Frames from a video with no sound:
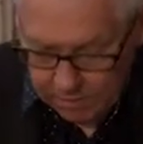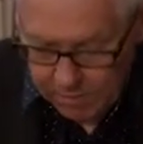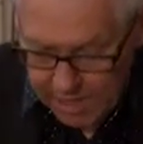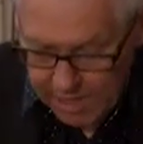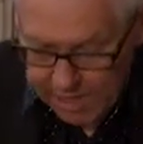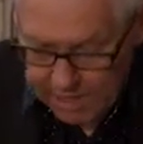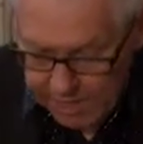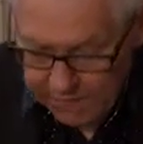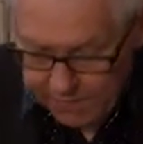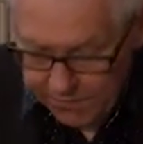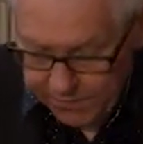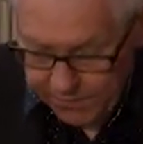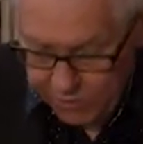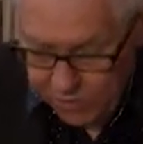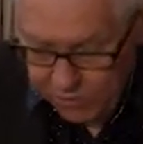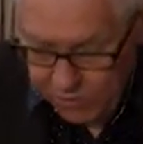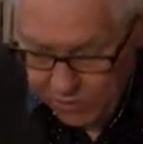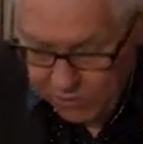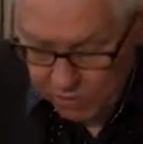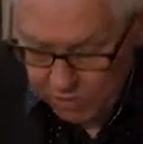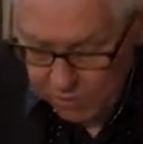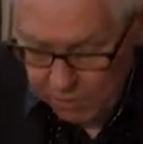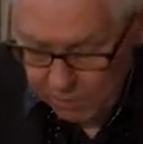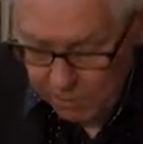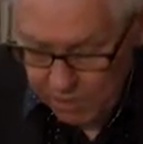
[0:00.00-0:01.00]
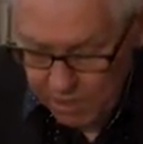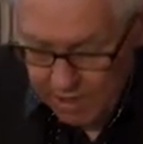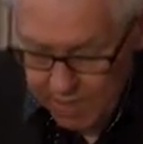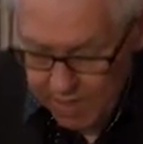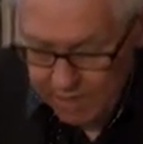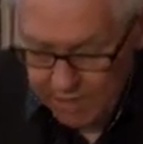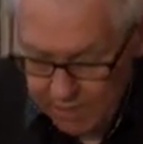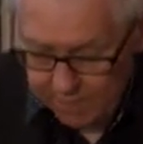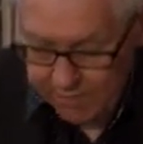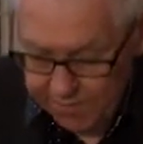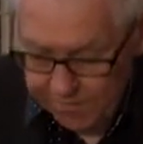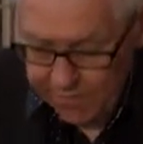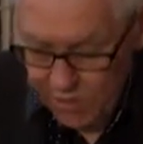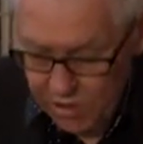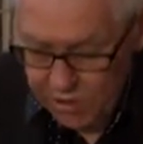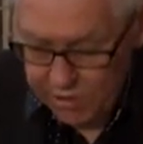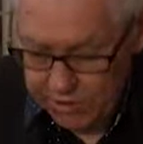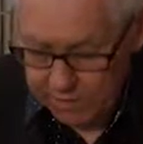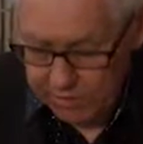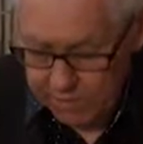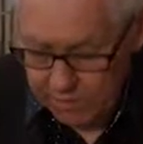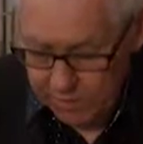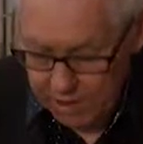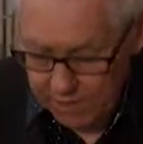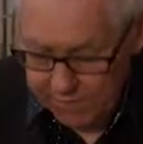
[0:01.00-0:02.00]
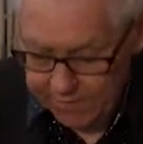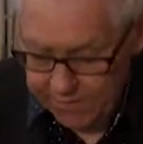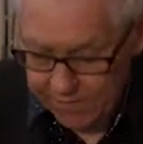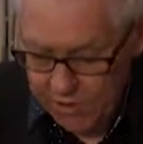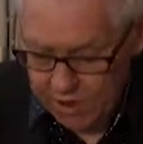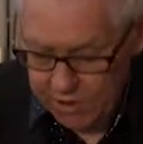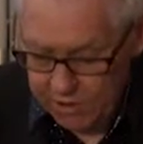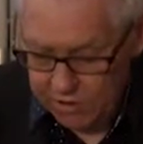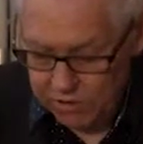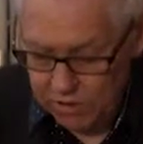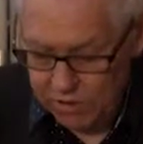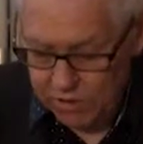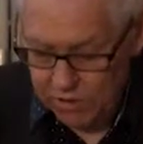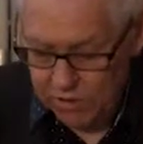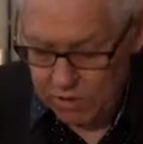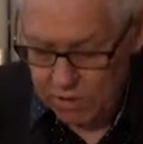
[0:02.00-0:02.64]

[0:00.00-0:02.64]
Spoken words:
making futures by focusing